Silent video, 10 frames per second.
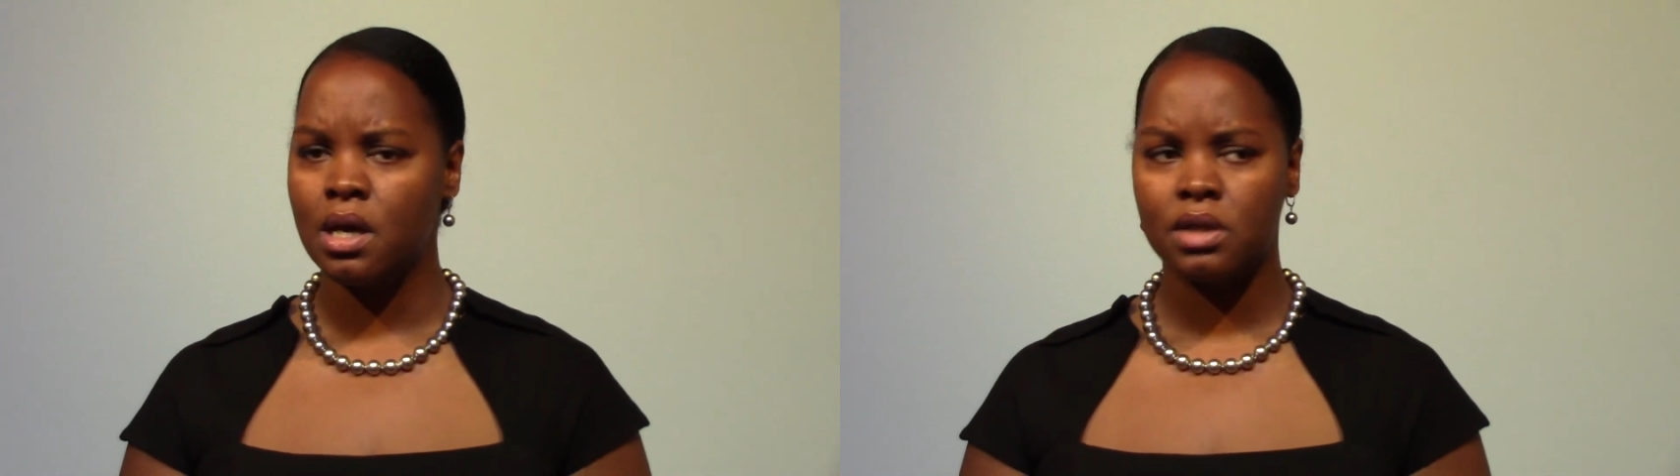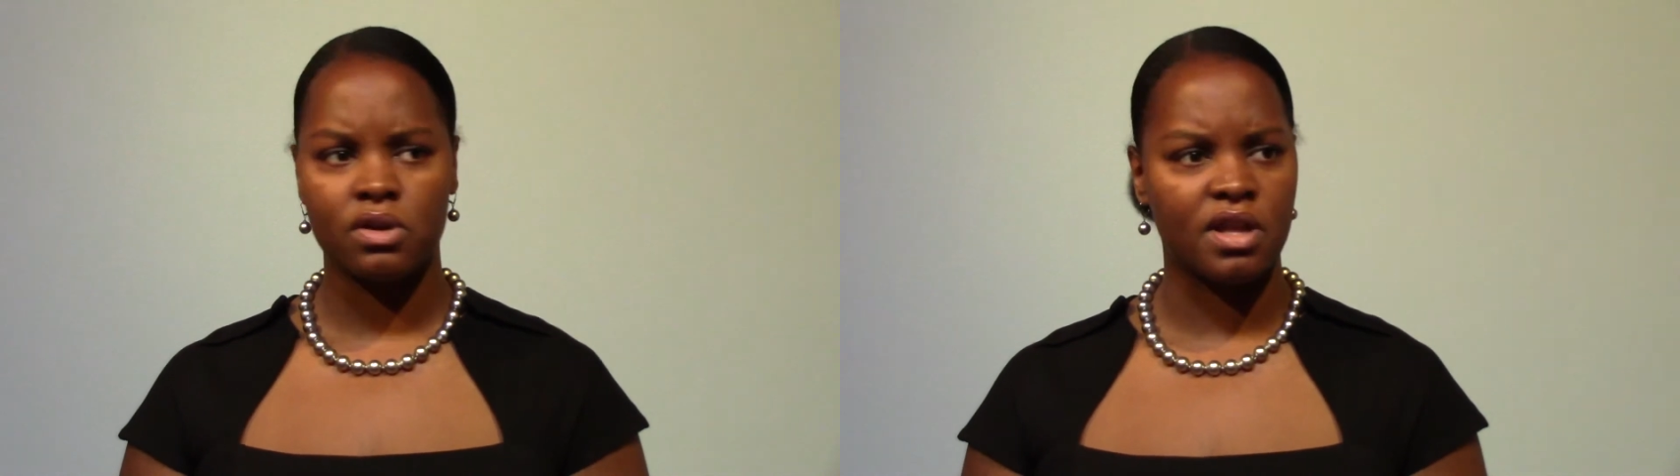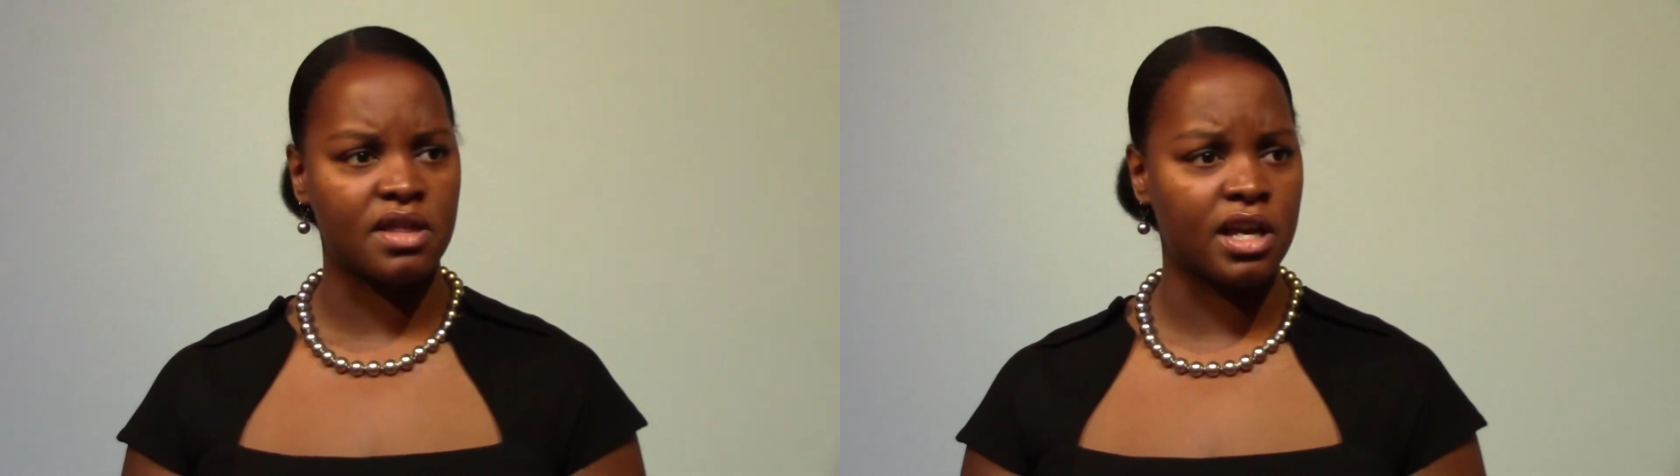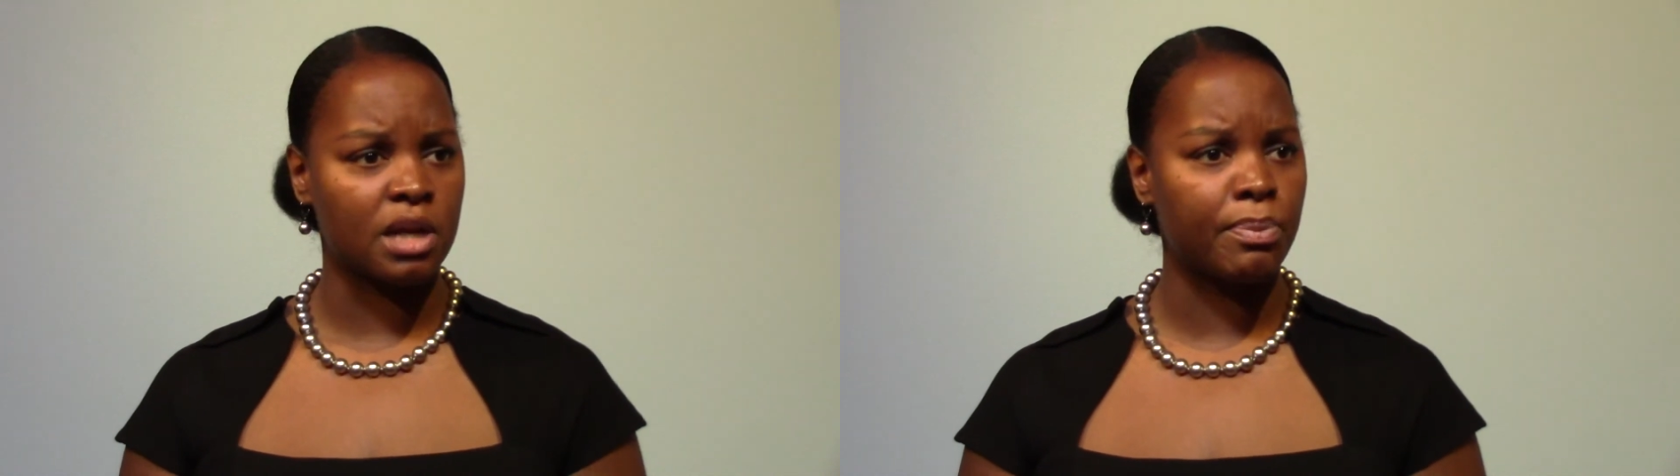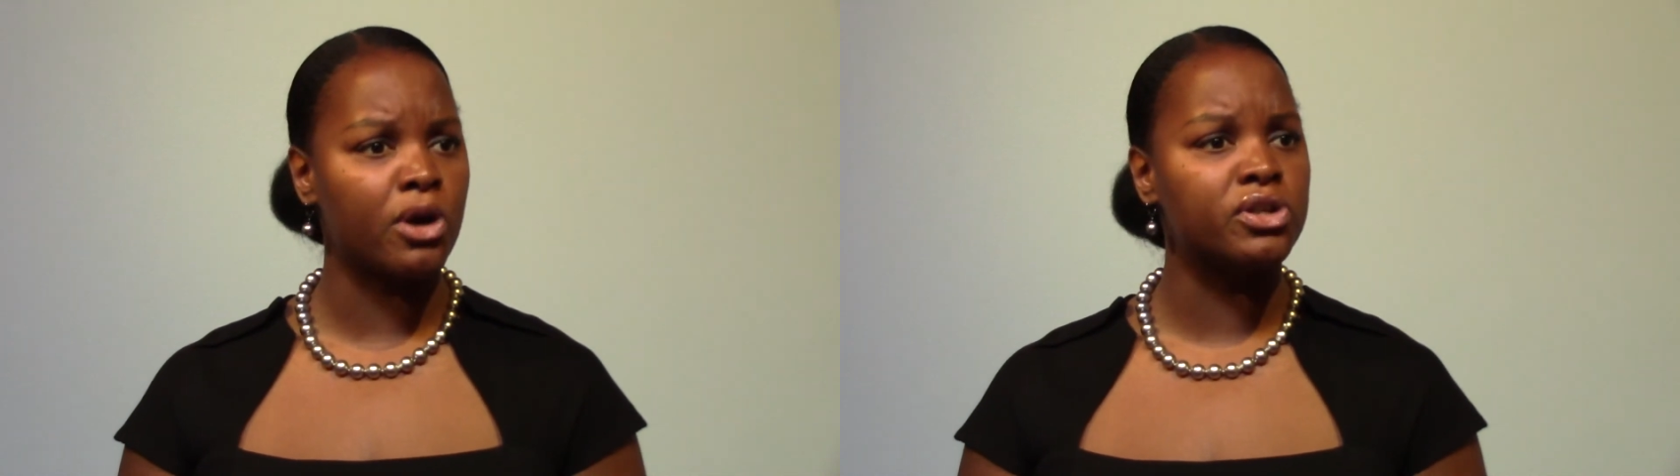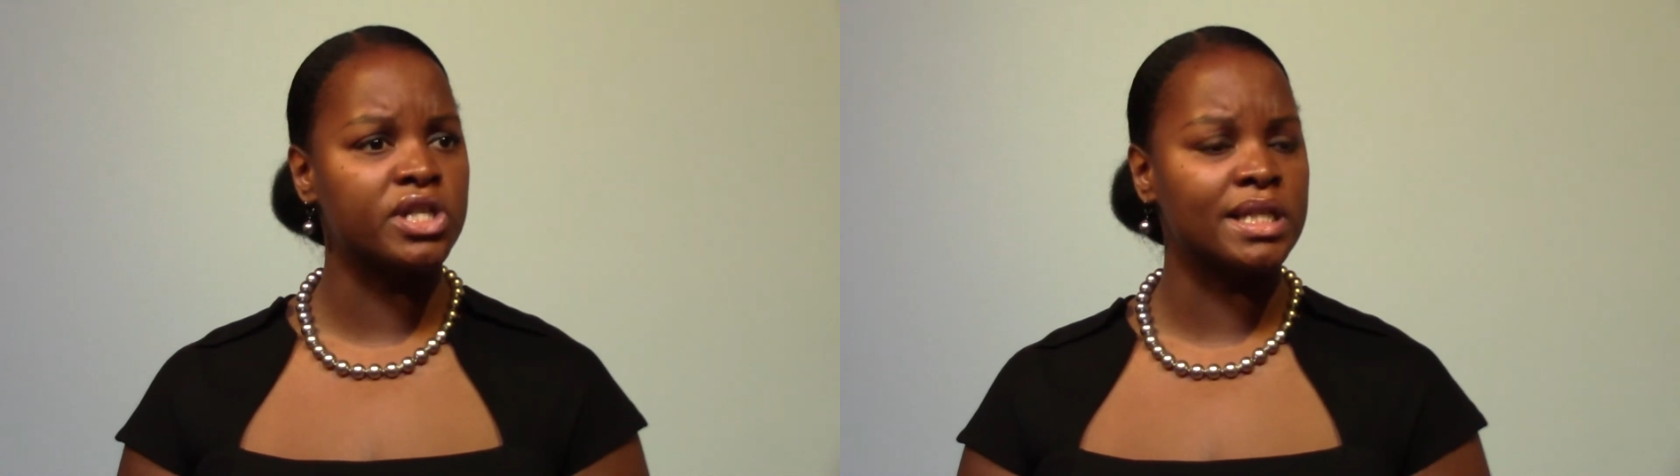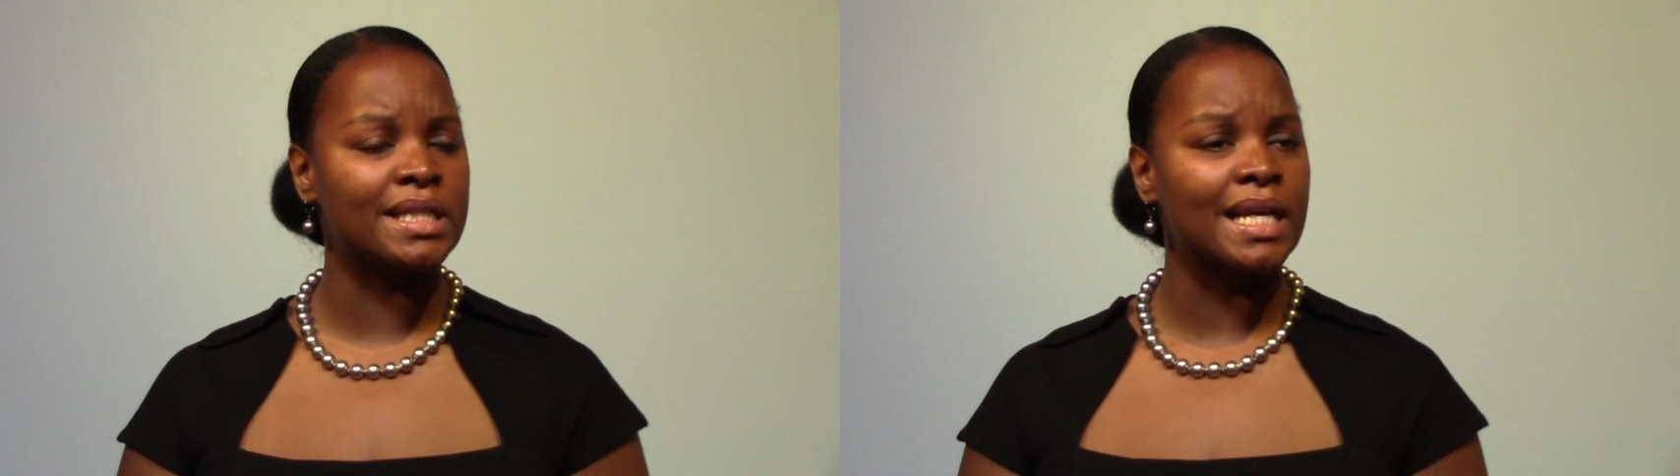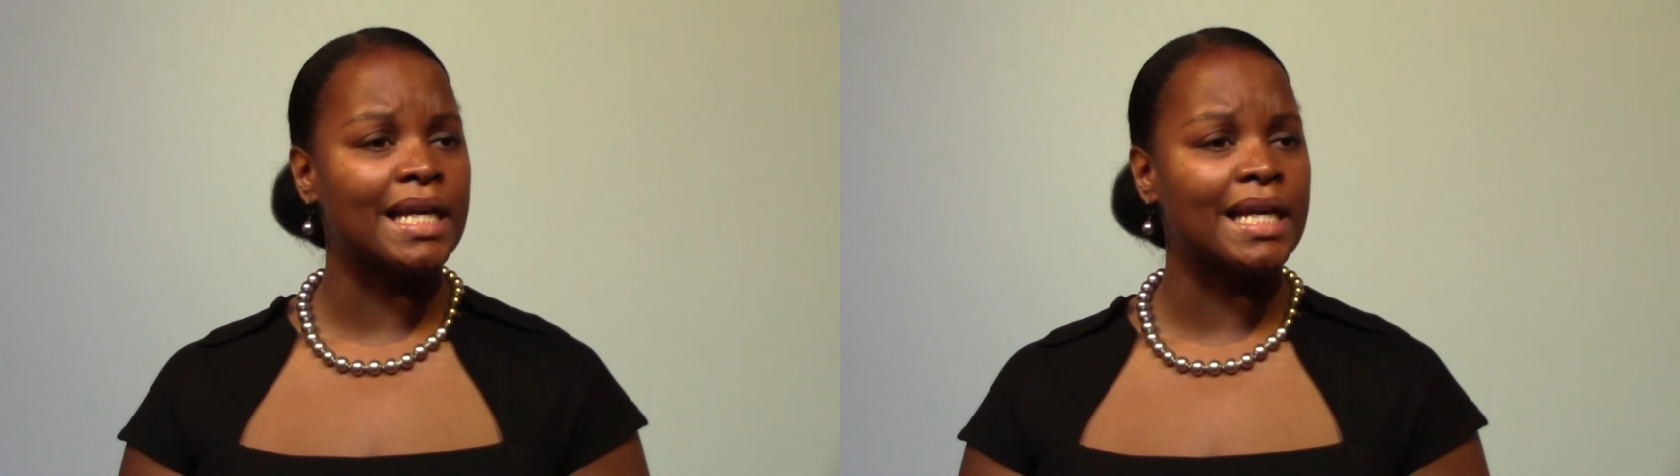so that they could purchase